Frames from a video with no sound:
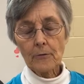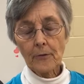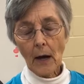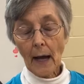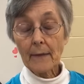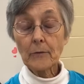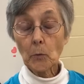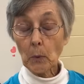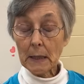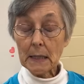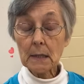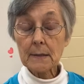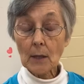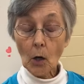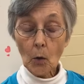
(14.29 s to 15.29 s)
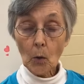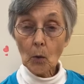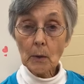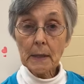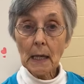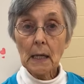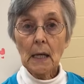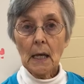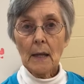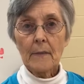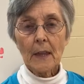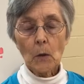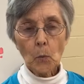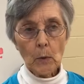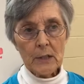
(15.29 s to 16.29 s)
5 weeks old,
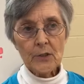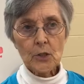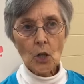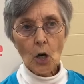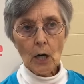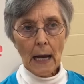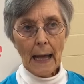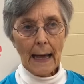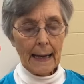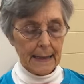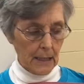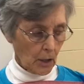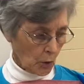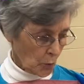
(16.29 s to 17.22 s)
then we start adding